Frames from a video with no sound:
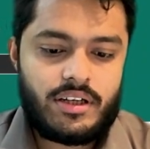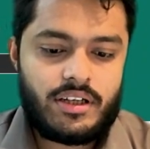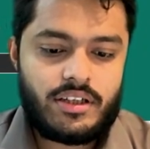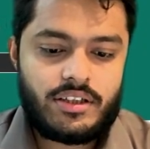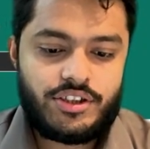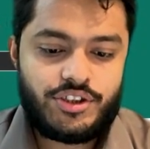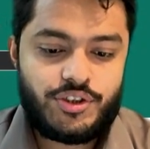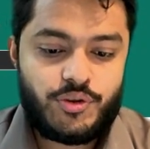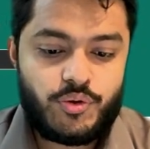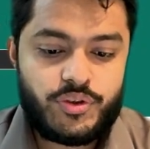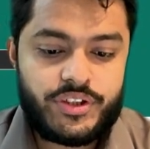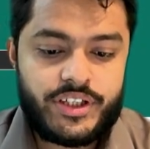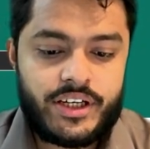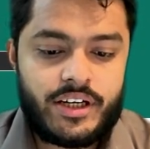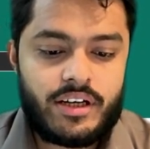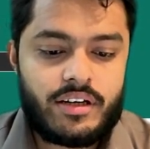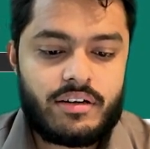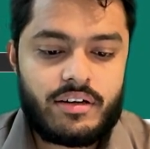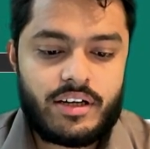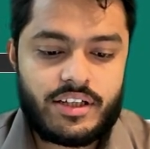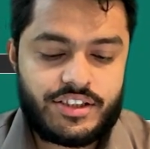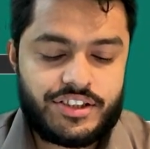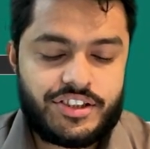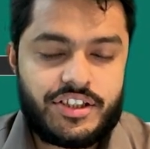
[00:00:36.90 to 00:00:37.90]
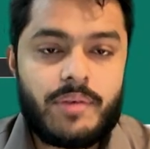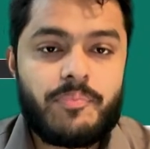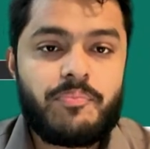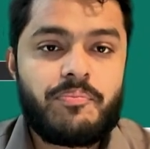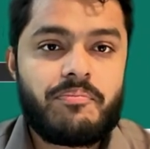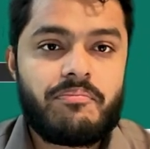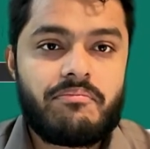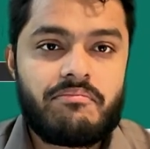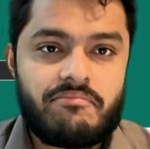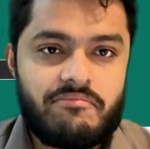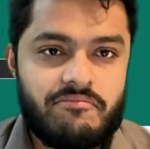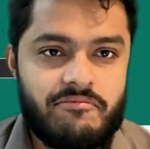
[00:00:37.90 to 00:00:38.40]
using a RustUp
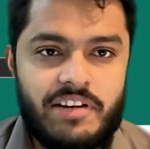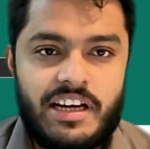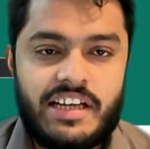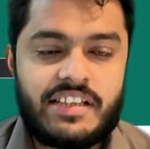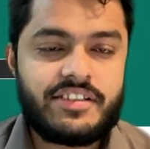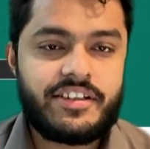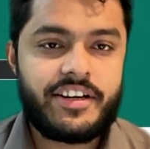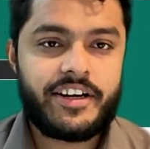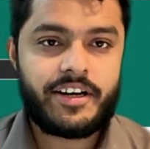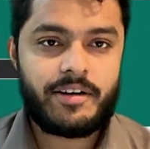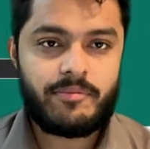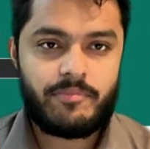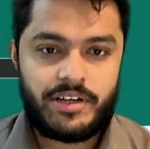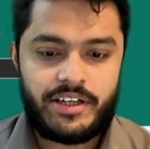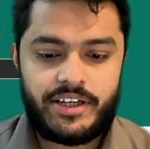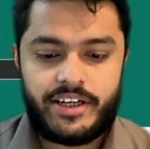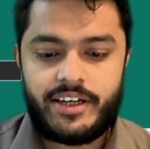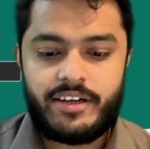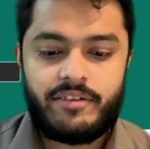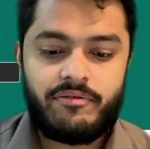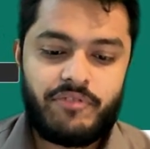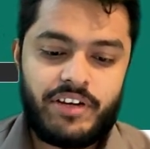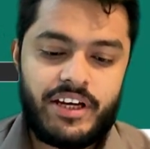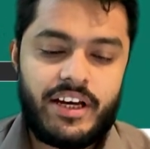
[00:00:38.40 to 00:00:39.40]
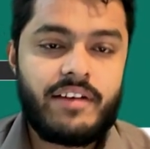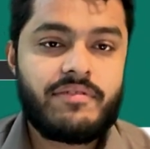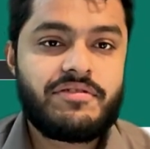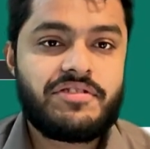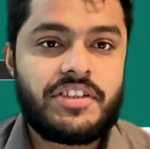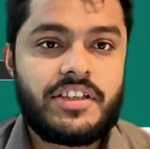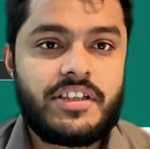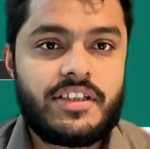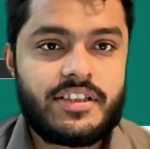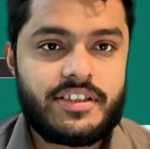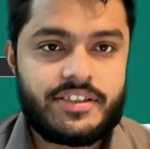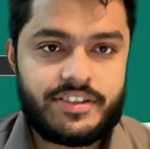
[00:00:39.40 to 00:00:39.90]
is recommended. We have
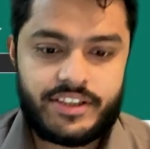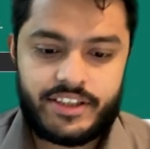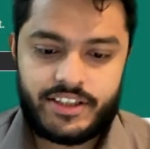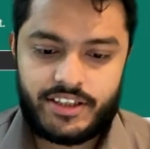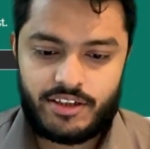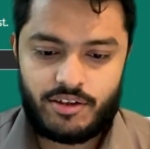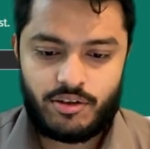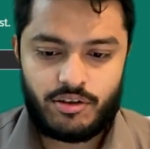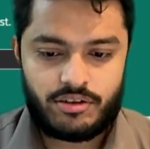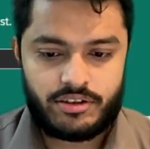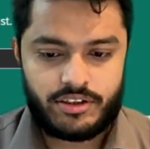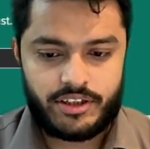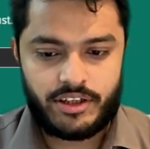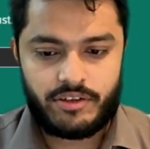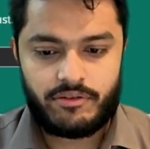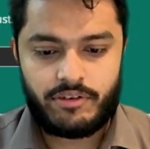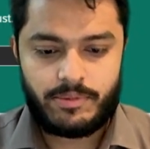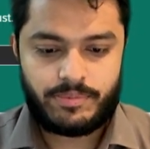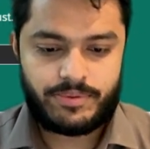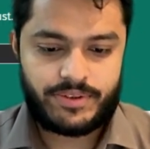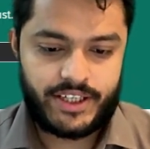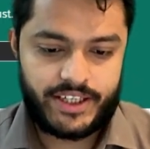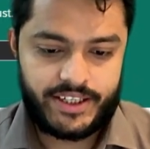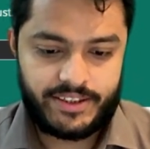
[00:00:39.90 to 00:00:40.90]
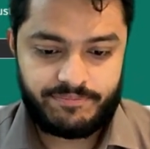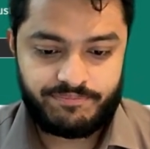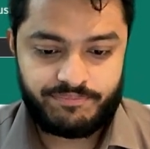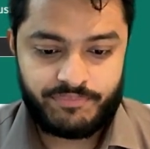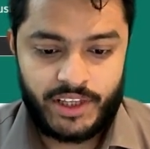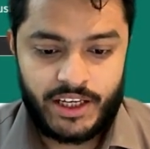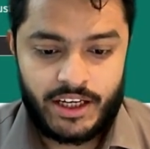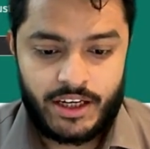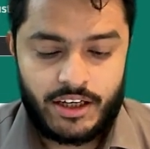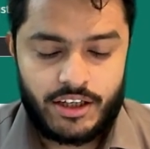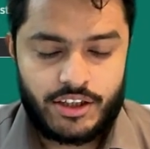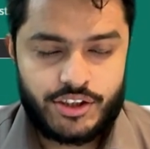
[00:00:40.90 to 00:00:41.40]
seen it's written on their website.
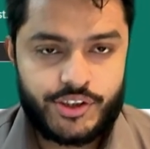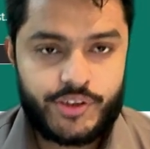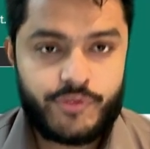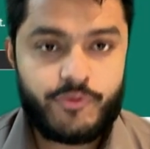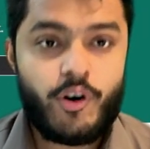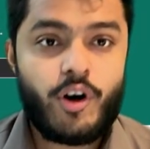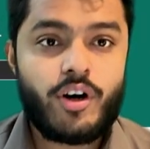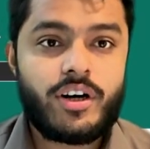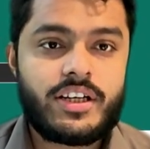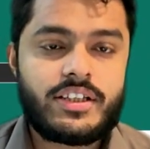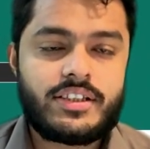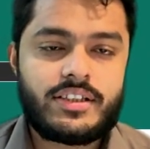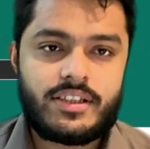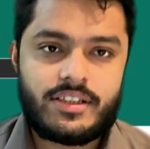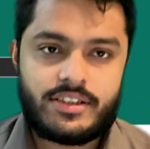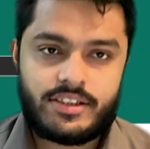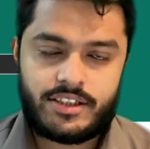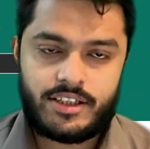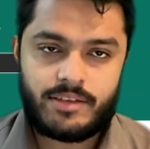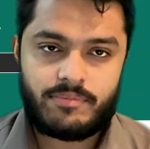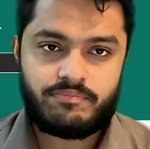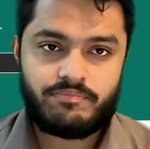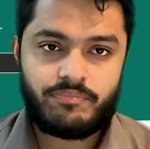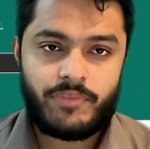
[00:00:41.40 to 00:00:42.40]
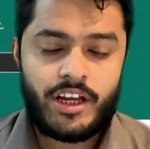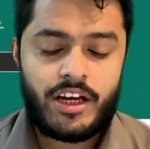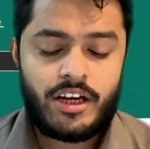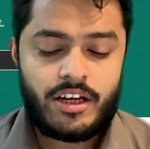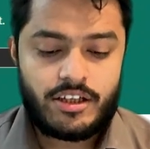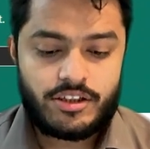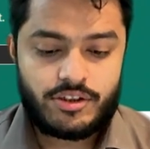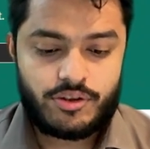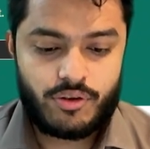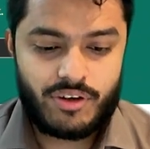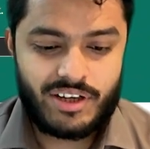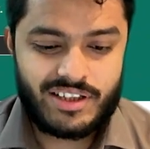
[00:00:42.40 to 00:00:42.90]
So what is RustUp?
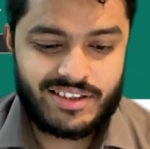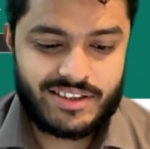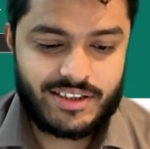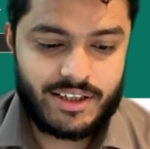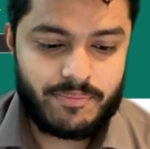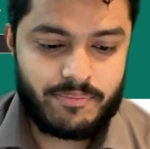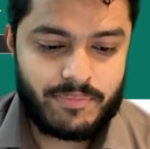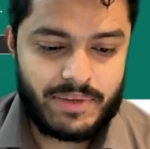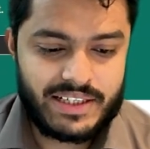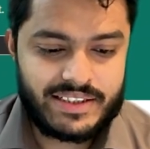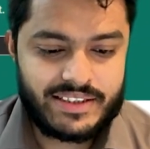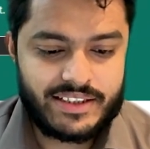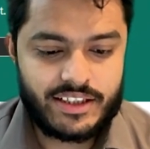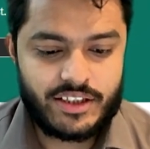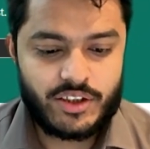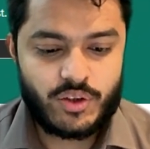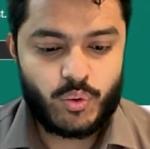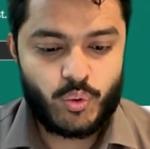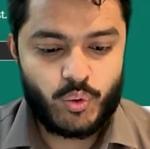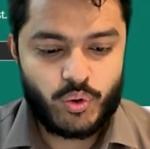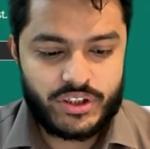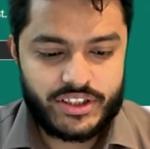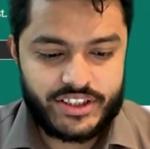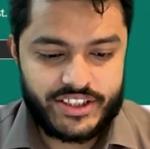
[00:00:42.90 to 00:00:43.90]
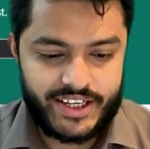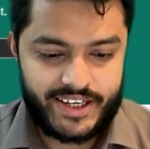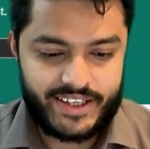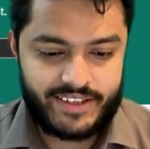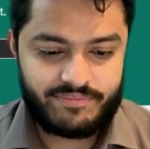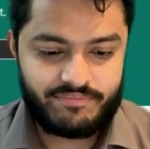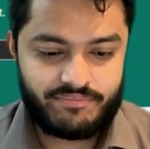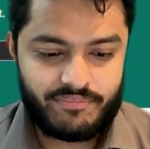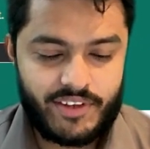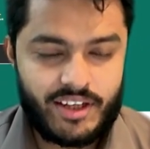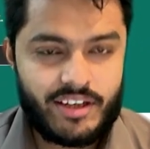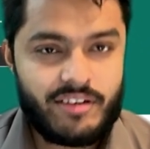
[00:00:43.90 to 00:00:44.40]
So RustUp is a tool chain
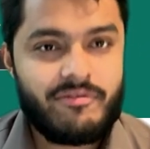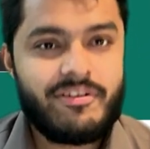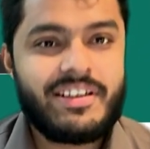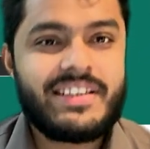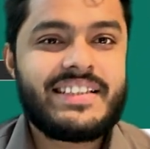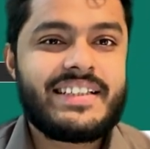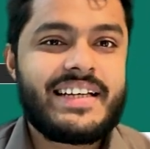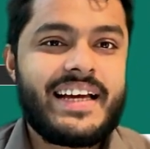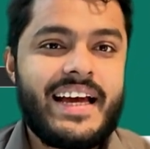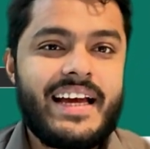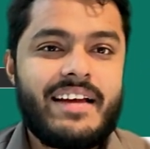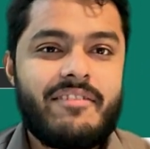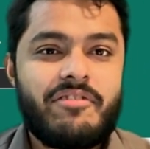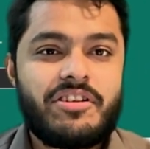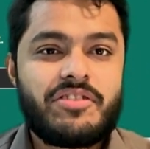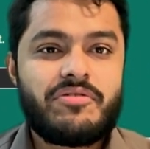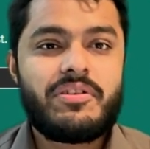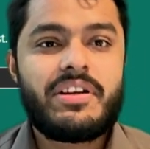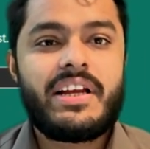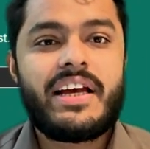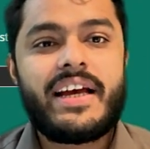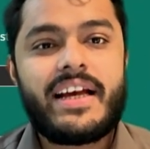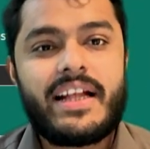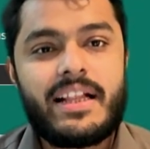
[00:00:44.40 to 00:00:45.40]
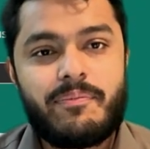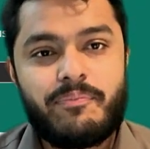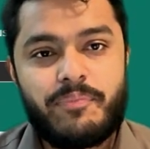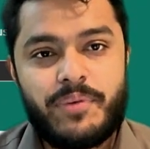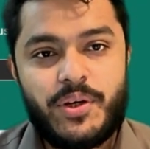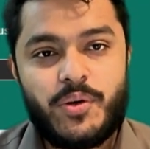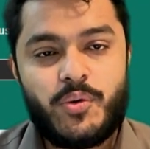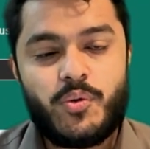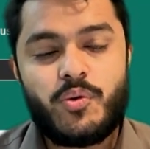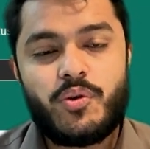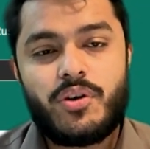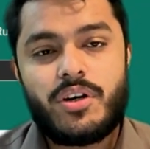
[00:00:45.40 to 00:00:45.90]
which will help
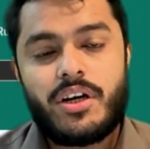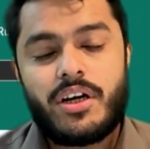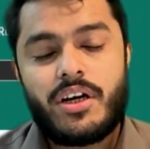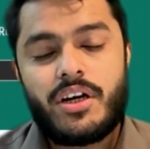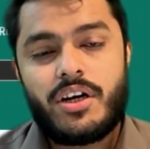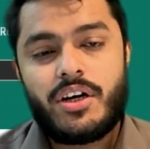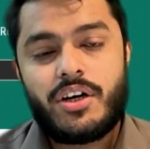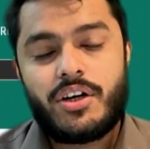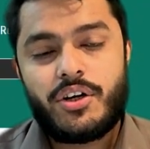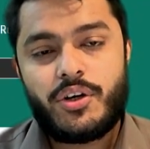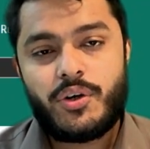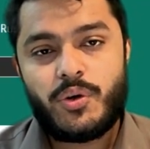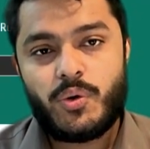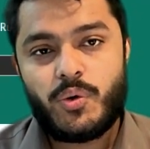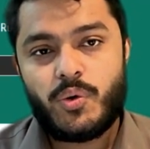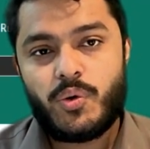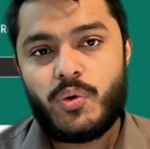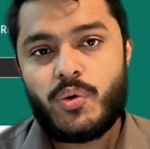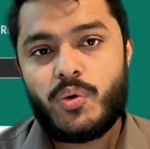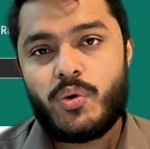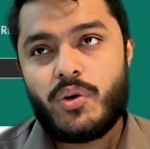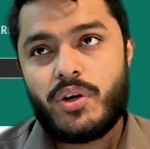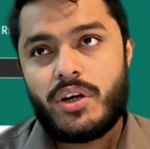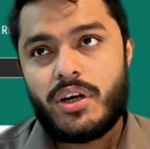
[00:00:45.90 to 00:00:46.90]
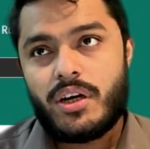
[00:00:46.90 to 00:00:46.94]
you to